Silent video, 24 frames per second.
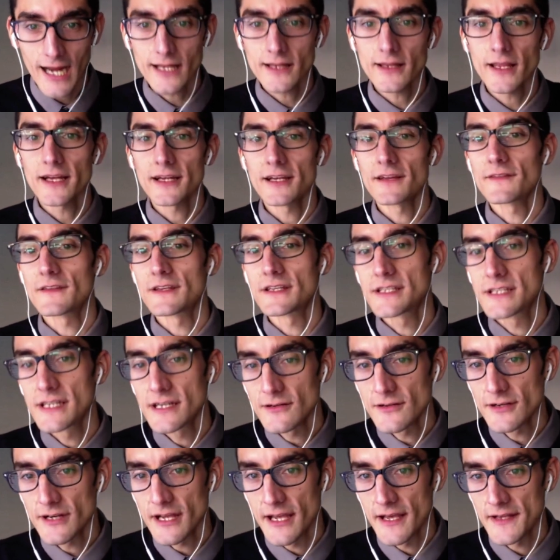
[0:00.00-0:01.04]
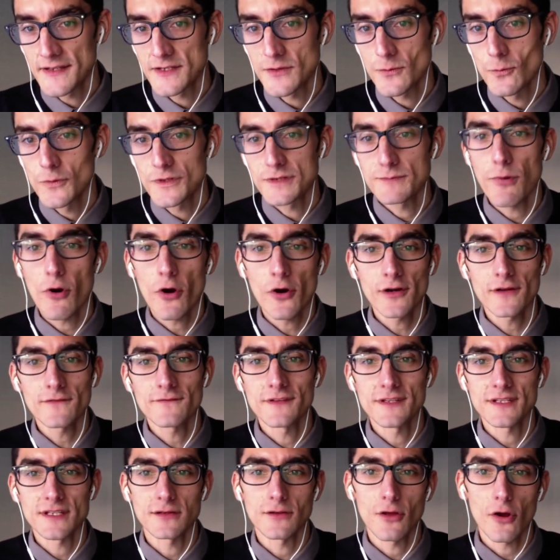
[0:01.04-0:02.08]
Highlighting the deer dance was part of
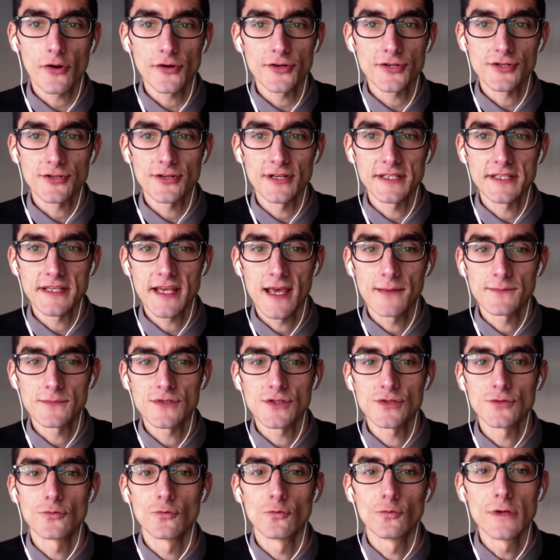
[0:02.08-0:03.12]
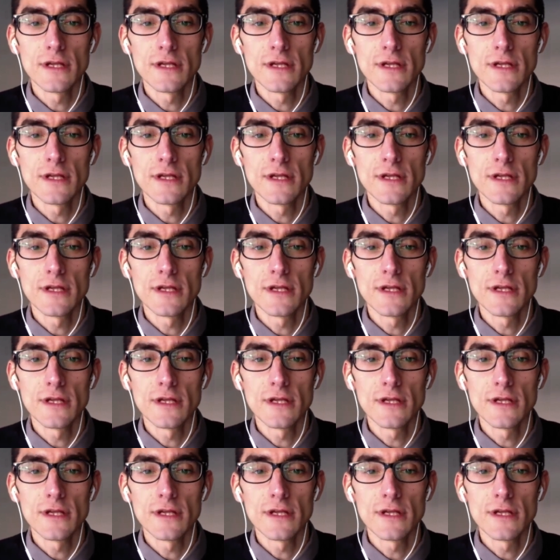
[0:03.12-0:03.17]
this larger attempt to